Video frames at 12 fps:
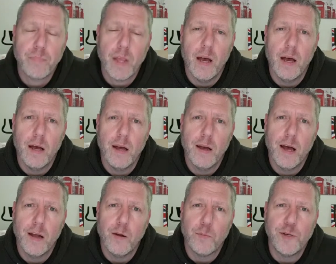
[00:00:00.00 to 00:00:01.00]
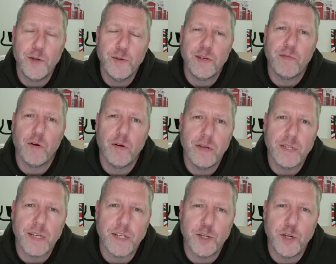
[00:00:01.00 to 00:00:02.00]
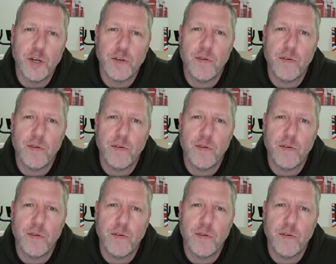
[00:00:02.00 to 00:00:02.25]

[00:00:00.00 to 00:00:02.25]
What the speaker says: An opportunity for us as a church